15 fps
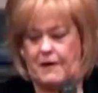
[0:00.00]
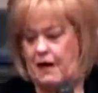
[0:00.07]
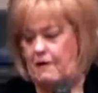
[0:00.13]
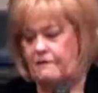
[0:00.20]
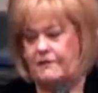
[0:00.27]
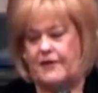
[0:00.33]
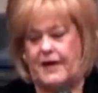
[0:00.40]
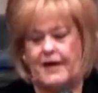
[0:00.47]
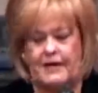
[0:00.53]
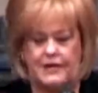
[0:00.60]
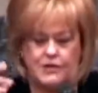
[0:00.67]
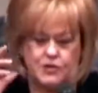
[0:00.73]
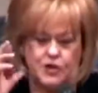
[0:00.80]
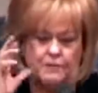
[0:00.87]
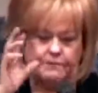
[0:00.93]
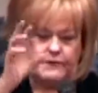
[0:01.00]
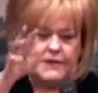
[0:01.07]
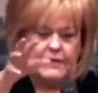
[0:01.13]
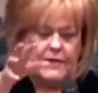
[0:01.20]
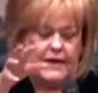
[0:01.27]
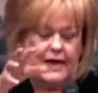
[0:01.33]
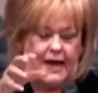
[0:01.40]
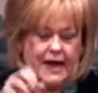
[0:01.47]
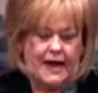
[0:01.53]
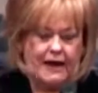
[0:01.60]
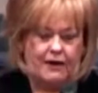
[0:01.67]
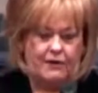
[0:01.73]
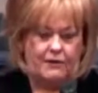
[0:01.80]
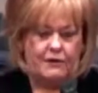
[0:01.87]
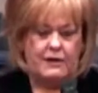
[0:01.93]
off that and jumped in the
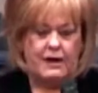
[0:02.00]
air.